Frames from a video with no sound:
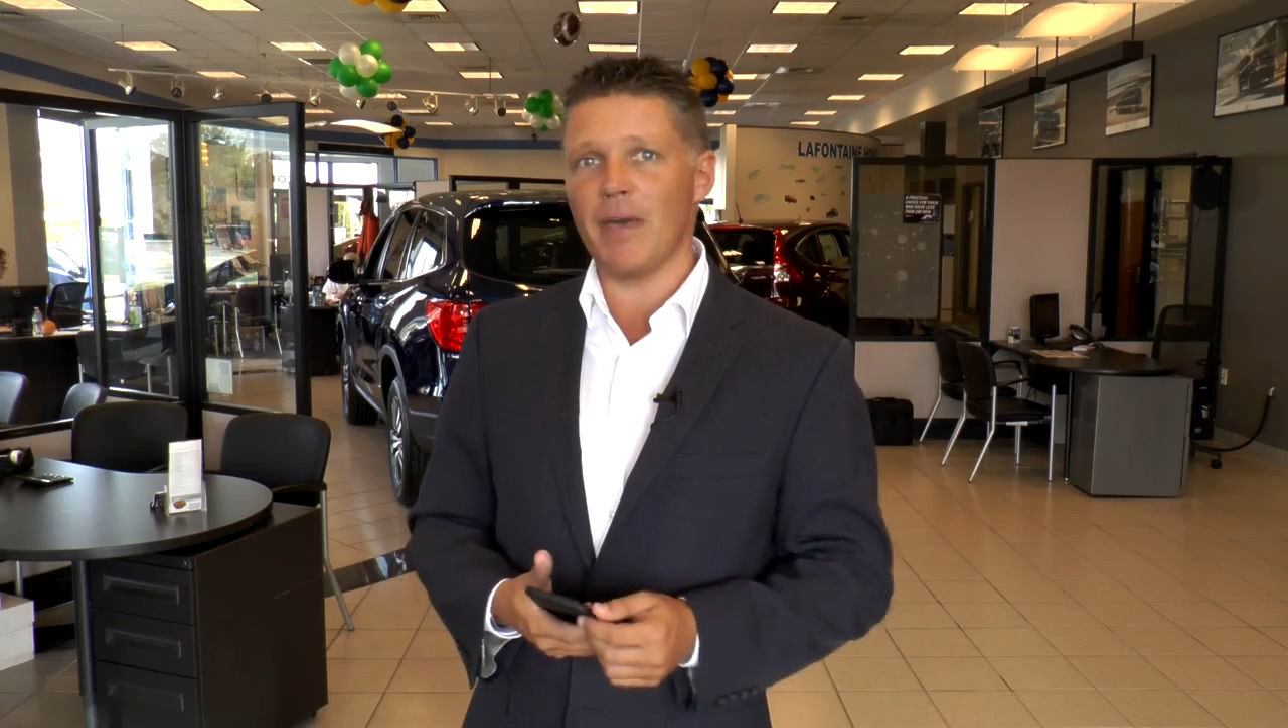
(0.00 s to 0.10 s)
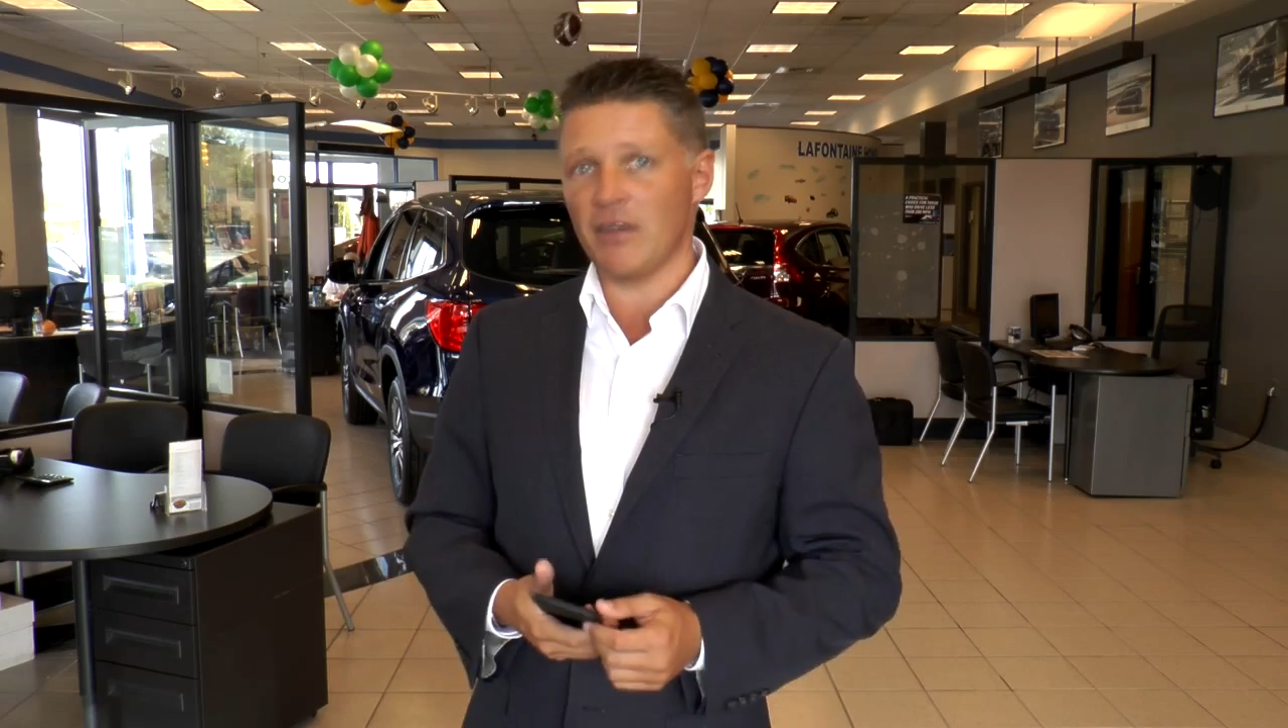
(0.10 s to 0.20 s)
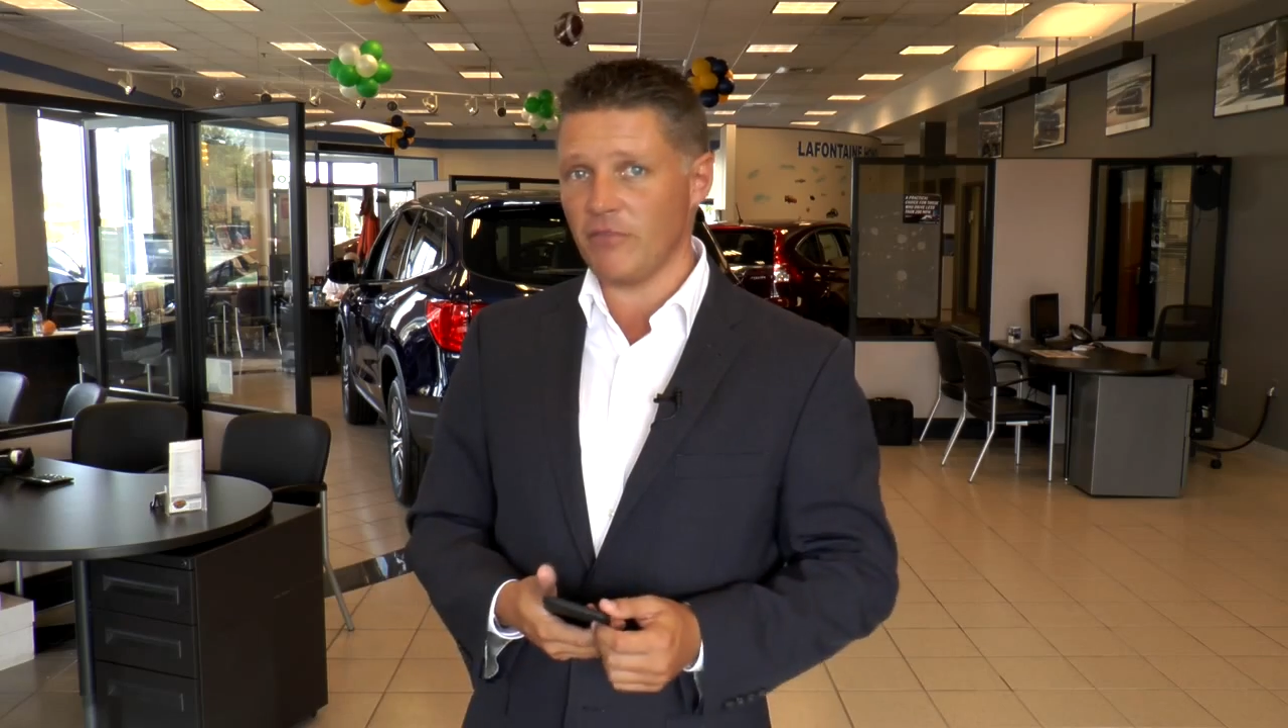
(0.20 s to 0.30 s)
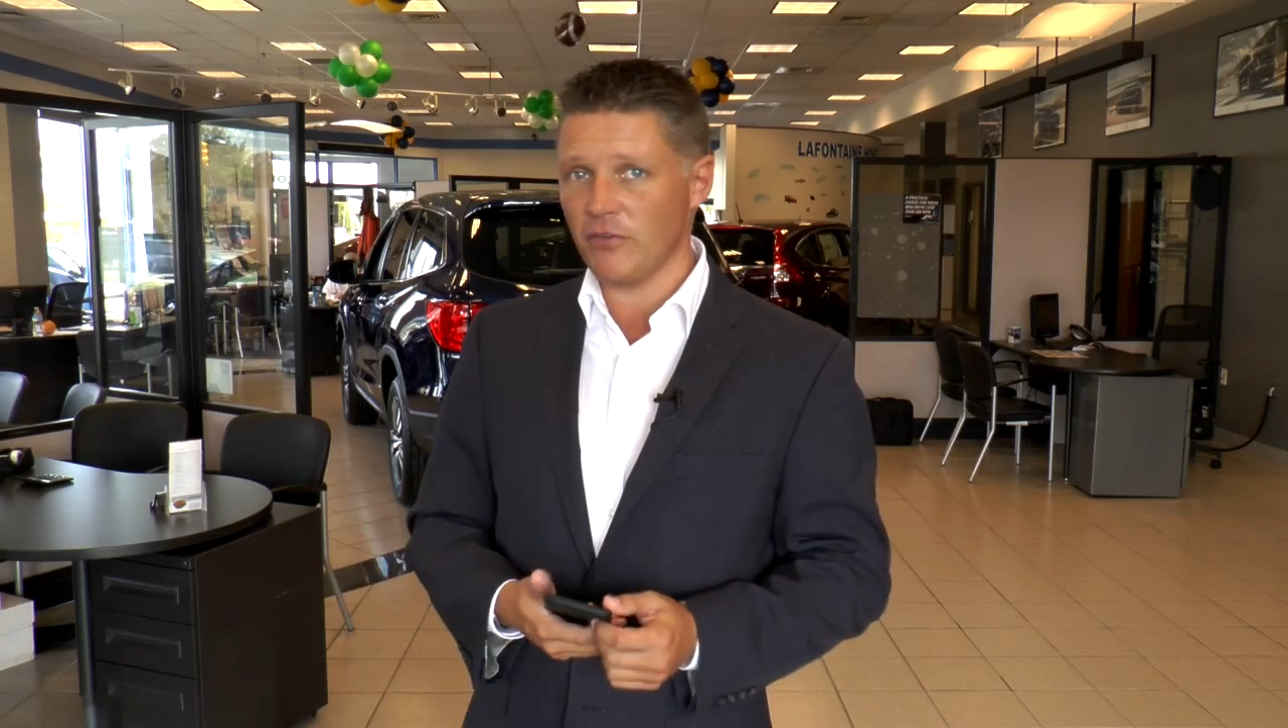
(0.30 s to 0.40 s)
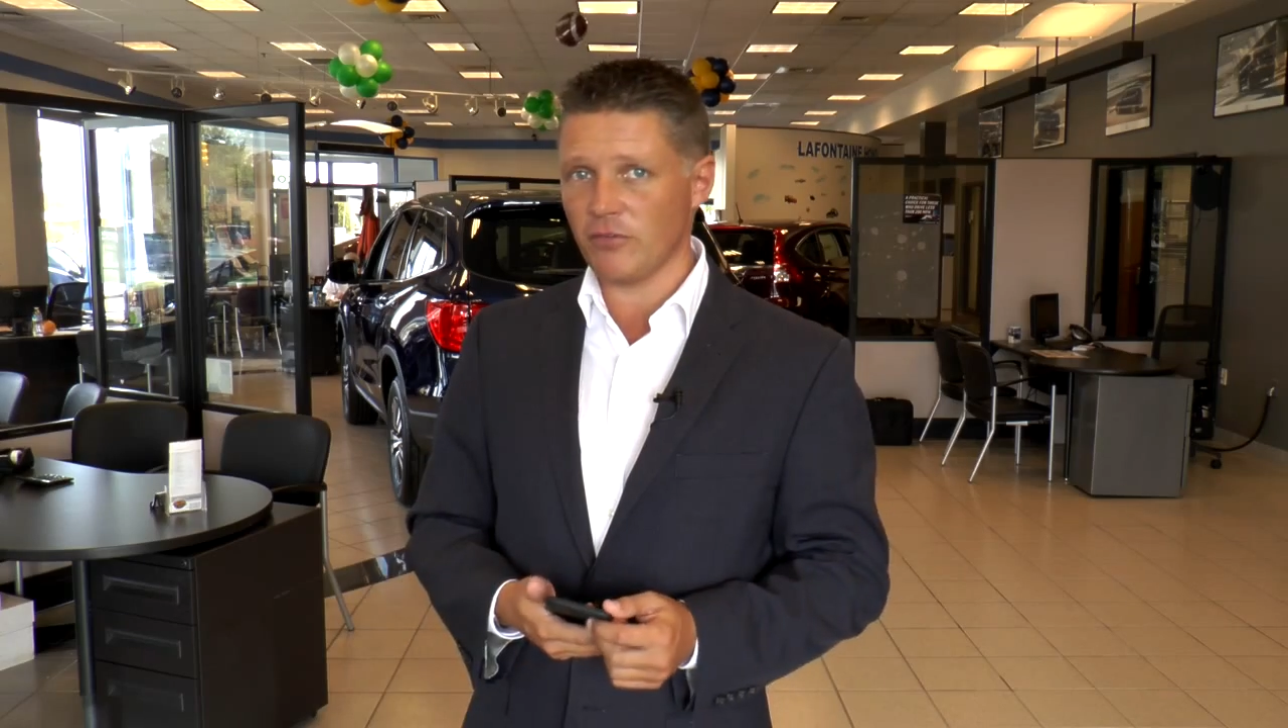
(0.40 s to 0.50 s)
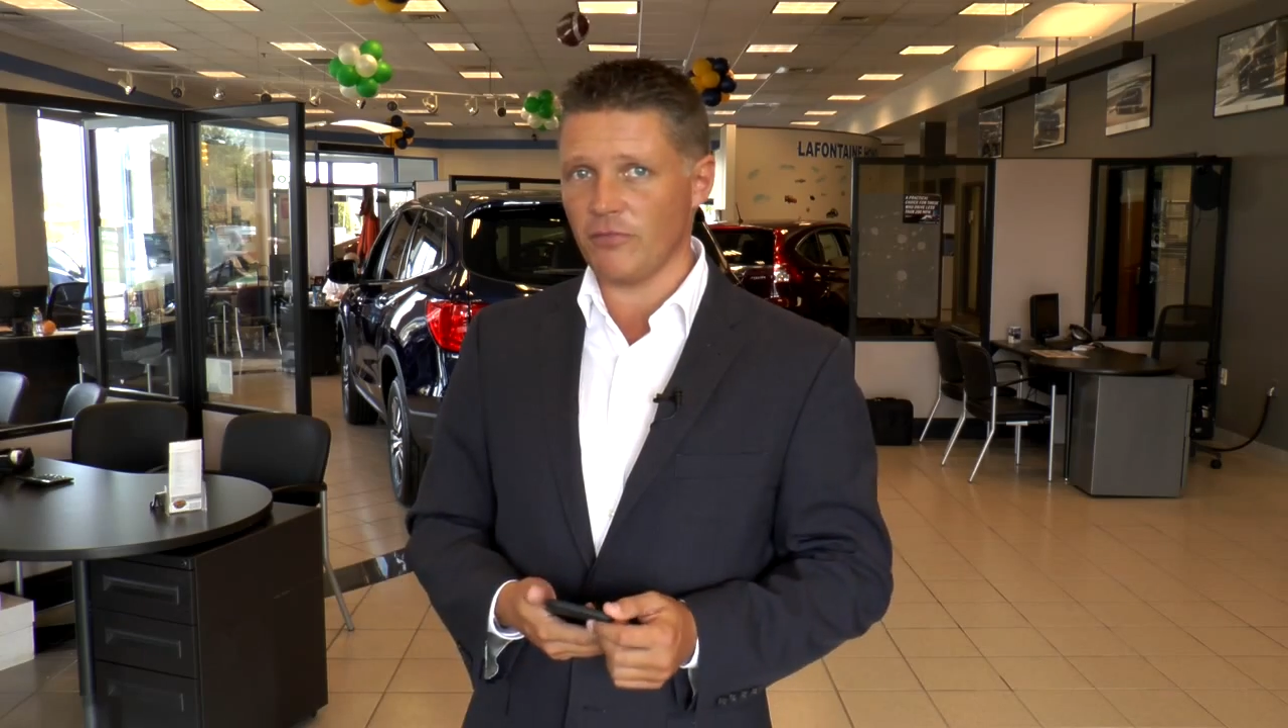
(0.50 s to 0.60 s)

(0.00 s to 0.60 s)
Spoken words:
beneficial